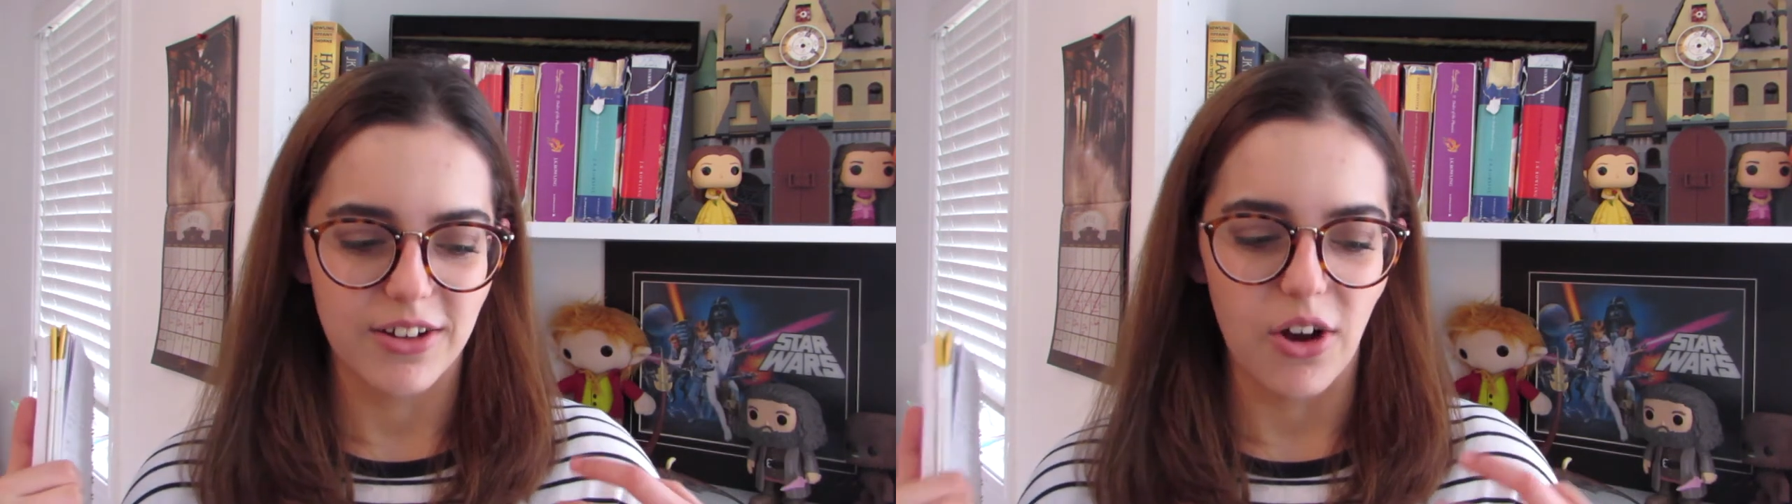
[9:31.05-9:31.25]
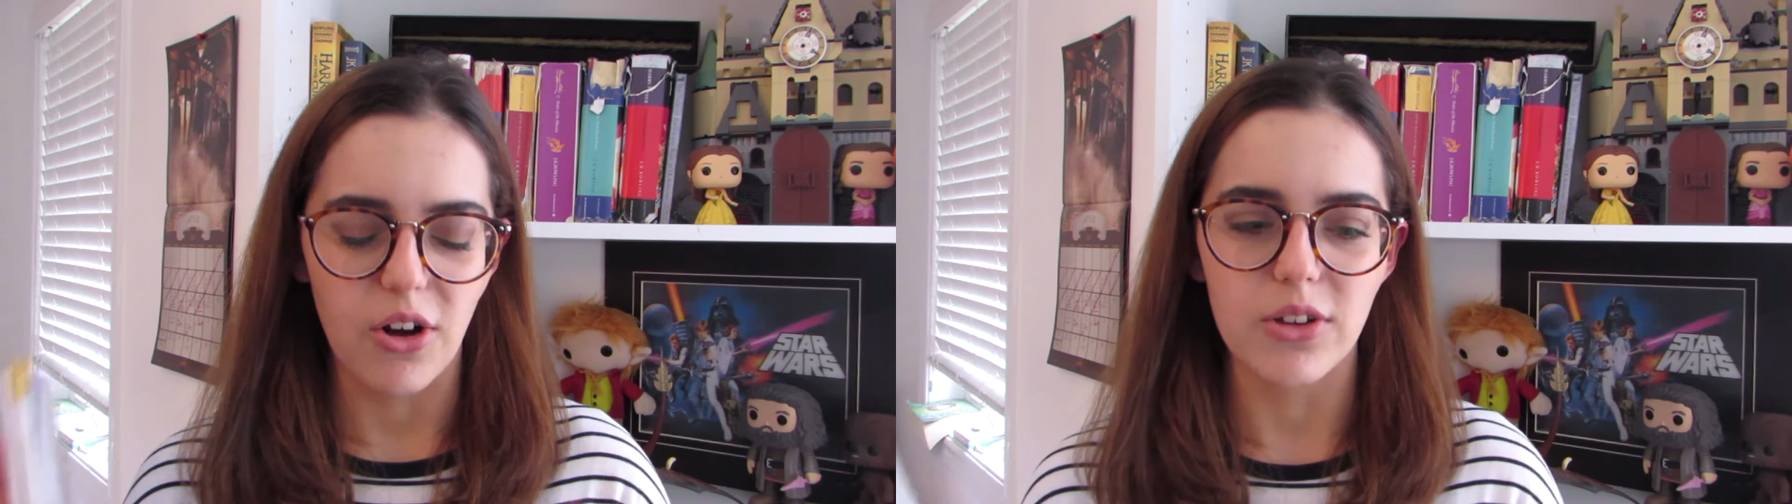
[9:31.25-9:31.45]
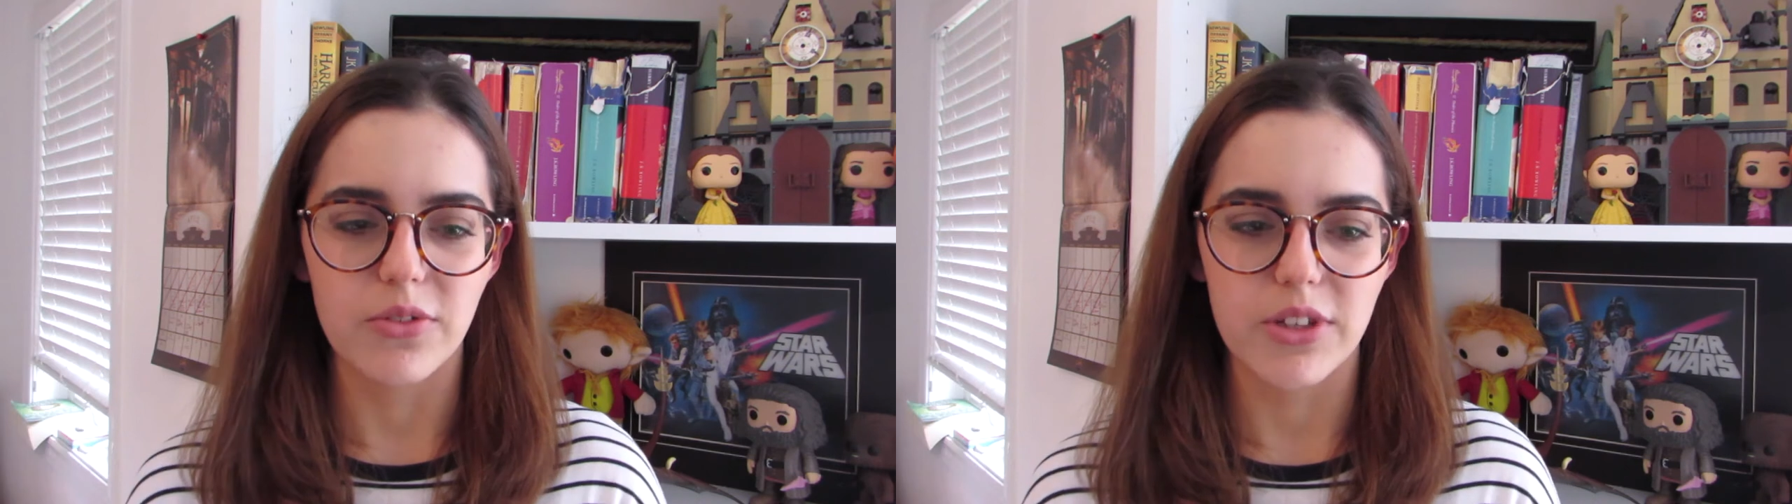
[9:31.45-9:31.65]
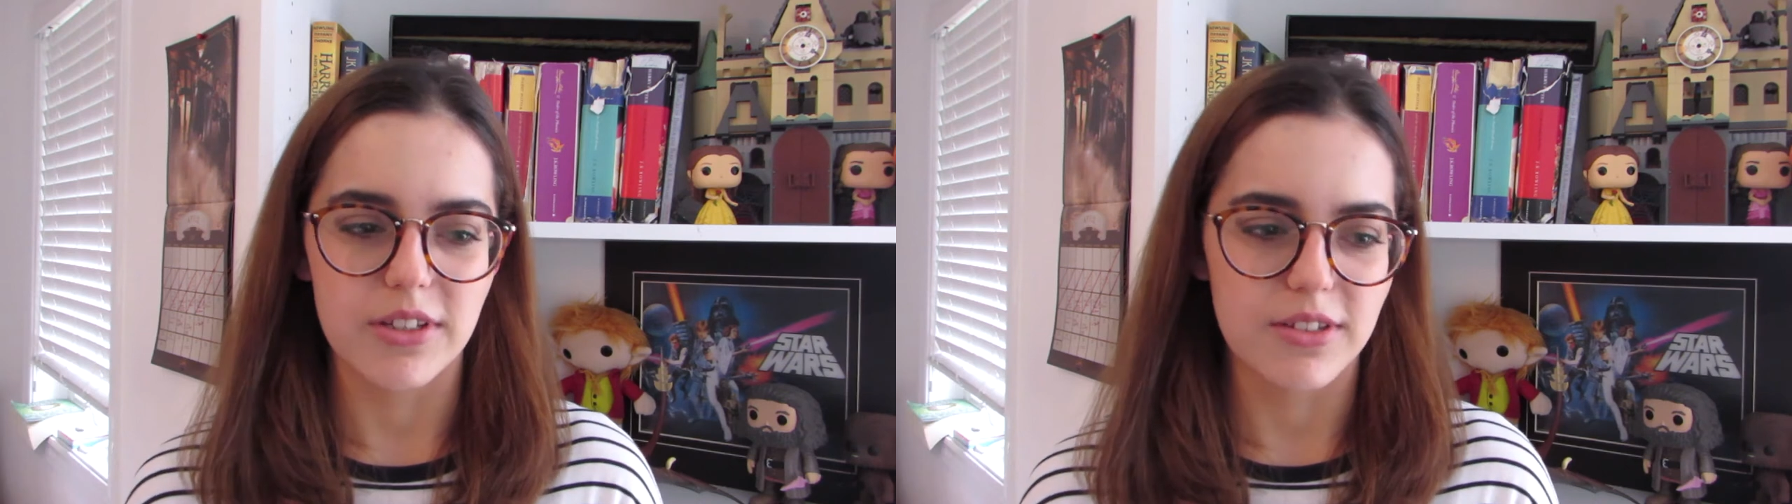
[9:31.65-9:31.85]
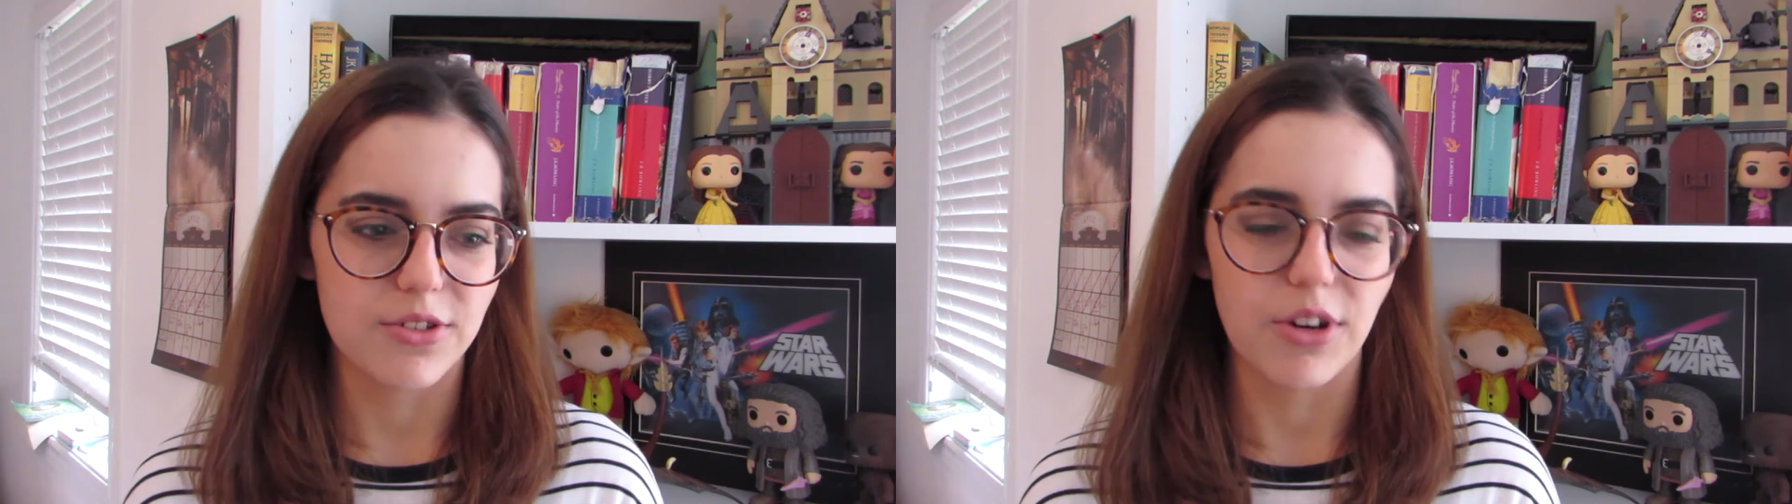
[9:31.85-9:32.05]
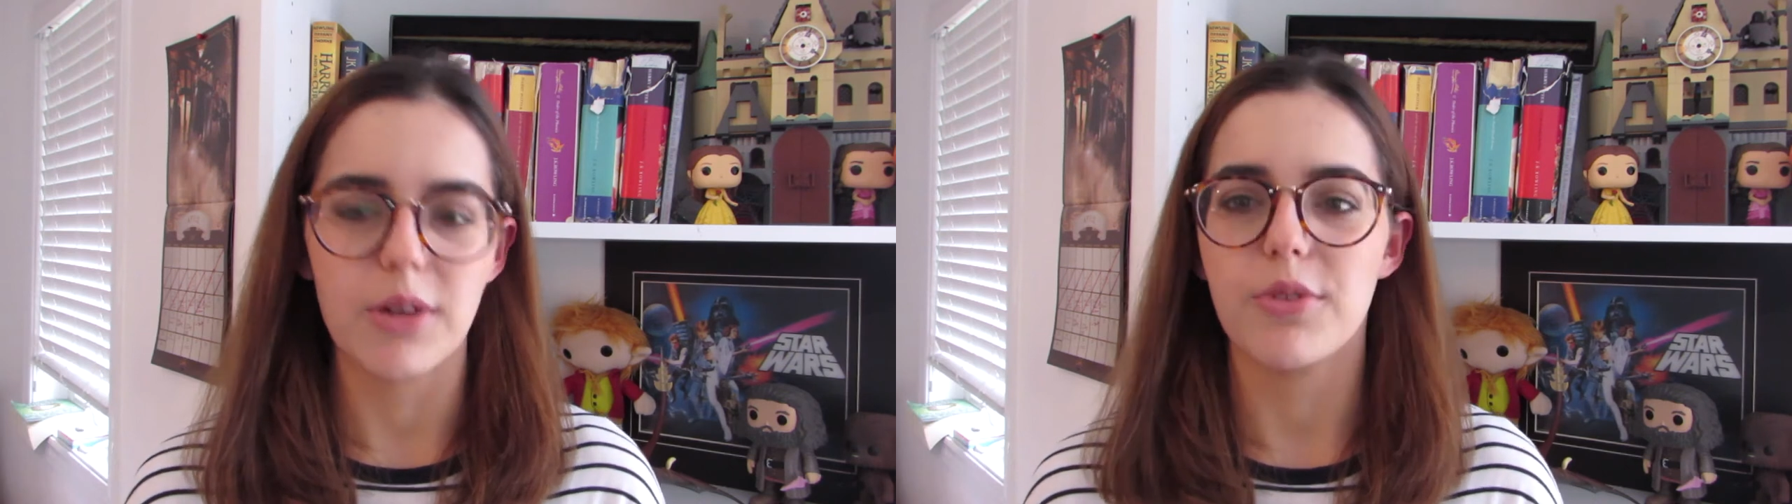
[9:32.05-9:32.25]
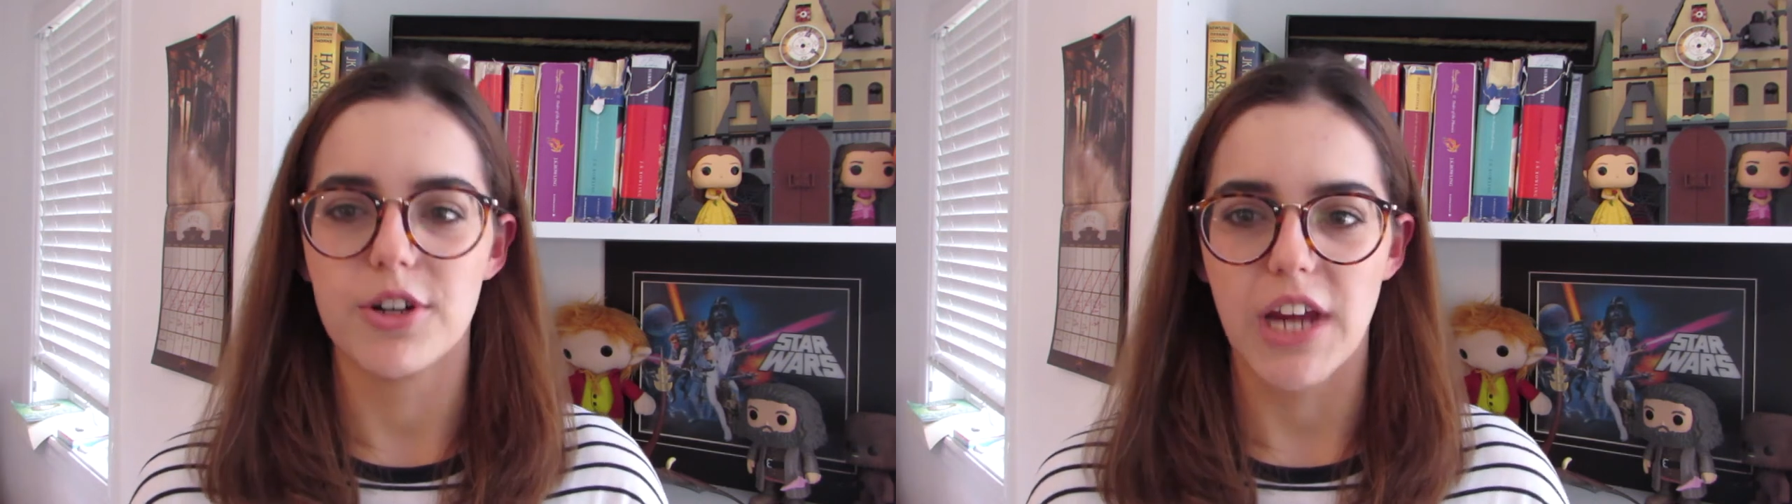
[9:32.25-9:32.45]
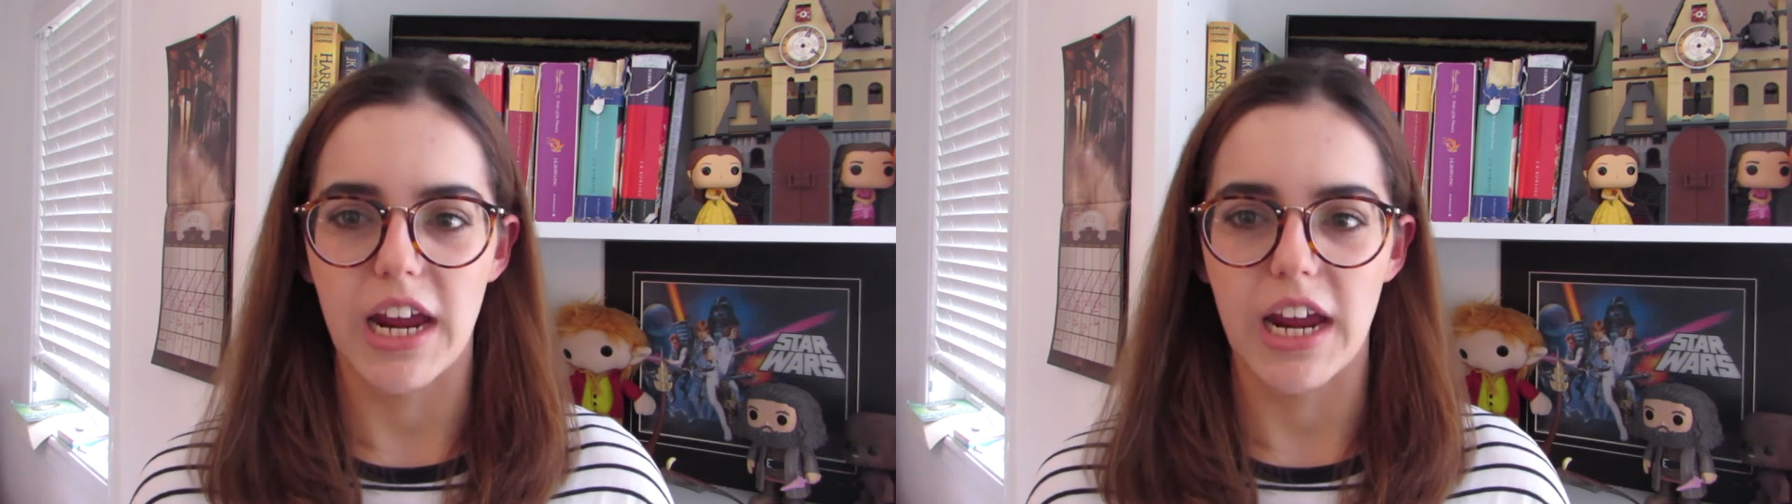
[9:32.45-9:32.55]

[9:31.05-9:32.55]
all of these great British